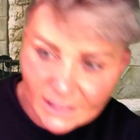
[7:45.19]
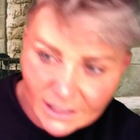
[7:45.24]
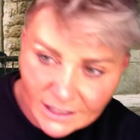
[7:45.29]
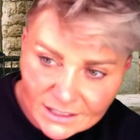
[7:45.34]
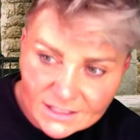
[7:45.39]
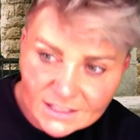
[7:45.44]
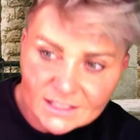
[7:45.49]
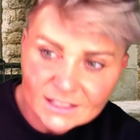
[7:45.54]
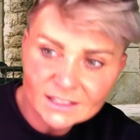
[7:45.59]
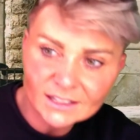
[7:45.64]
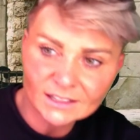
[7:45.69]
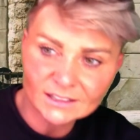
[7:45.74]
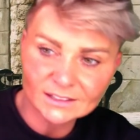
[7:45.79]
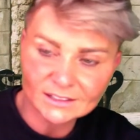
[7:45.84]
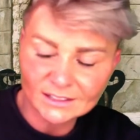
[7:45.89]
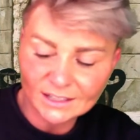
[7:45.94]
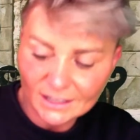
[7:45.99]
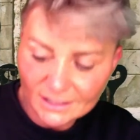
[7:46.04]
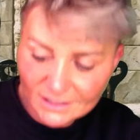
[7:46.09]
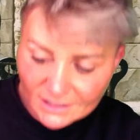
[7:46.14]
Did
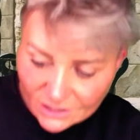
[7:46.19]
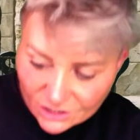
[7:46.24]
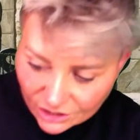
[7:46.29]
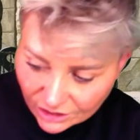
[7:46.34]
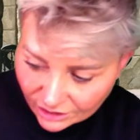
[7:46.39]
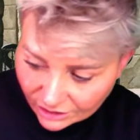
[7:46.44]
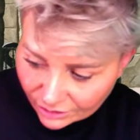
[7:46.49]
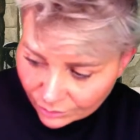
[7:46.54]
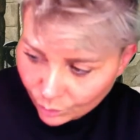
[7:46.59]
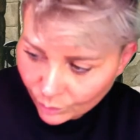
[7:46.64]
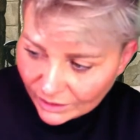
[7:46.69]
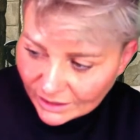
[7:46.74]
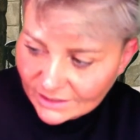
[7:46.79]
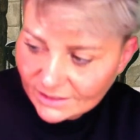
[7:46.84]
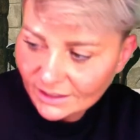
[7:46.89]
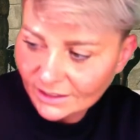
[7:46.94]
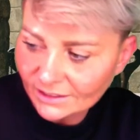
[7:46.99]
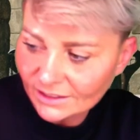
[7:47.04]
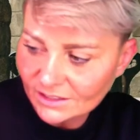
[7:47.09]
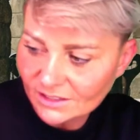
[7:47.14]
Jill, and
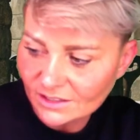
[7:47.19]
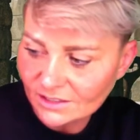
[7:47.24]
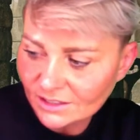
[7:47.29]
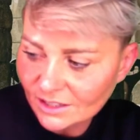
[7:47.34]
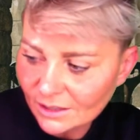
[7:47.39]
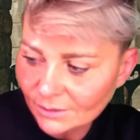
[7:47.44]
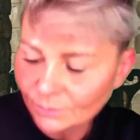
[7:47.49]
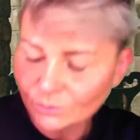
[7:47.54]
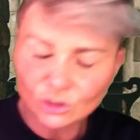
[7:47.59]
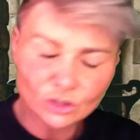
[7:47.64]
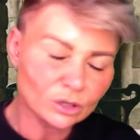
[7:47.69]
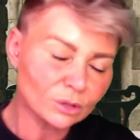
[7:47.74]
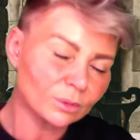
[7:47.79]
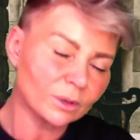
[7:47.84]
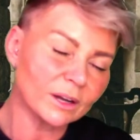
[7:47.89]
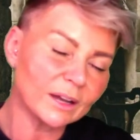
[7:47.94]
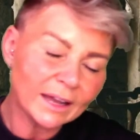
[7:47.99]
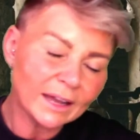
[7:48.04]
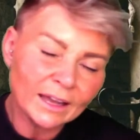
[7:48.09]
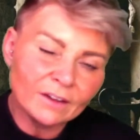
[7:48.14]
we did as a team. Do you
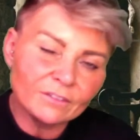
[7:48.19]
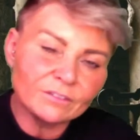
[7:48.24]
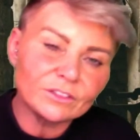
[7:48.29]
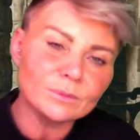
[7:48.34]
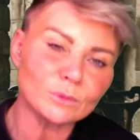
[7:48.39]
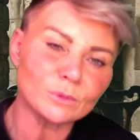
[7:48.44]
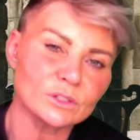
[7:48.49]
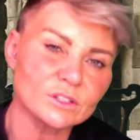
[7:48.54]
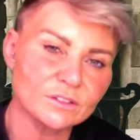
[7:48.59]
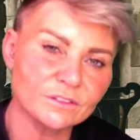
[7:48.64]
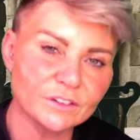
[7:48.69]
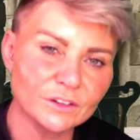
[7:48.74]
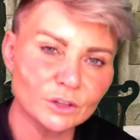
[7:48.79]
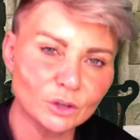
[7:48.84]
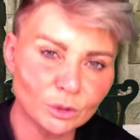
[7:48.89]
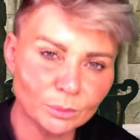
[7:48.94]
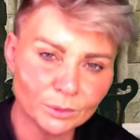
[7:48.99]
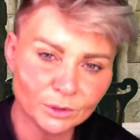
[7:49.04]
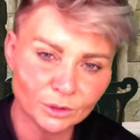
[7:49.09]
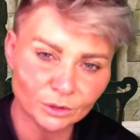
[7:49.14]
know what? I have the most
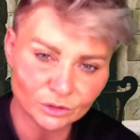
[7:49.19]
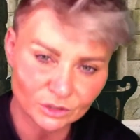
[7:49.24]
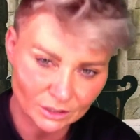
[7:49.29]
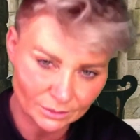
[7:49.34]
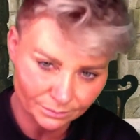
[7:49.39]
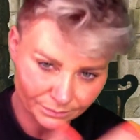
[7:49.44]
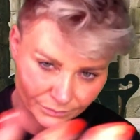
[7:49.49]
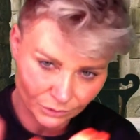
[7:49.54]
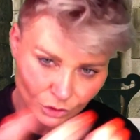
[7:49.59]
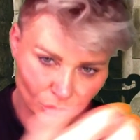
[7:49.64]
phenomenal team.